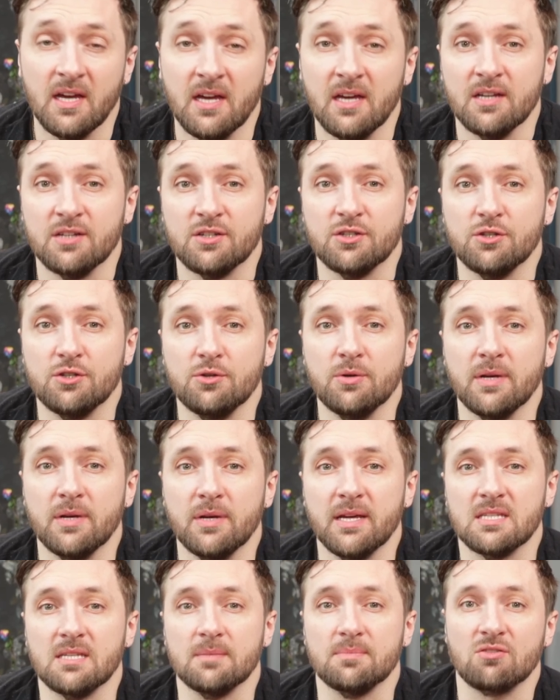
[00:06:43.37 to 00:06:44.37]
do hit
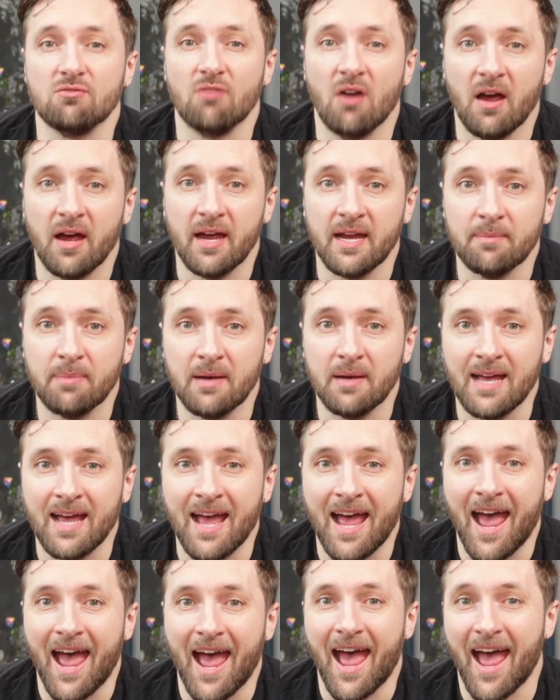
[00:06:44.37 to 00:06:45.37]
subscribe
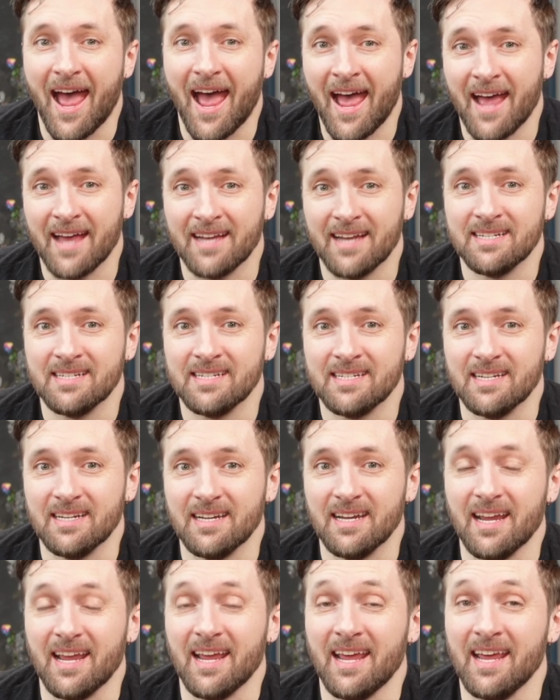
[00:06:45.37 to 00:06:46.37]
and
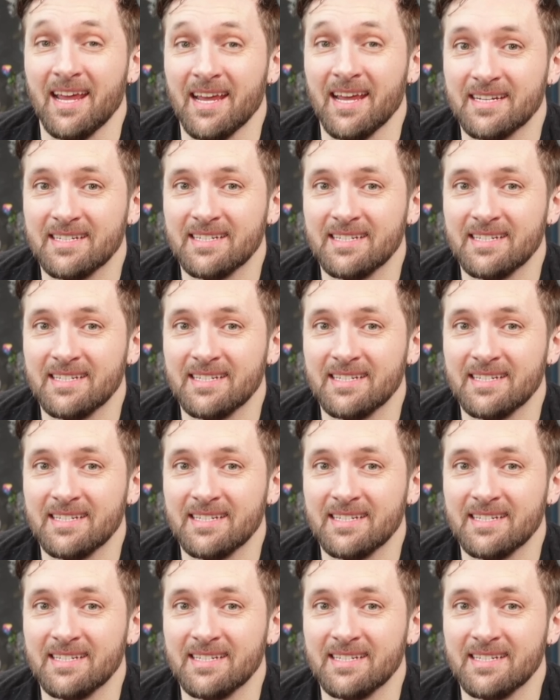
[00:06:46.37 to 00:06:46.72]
hit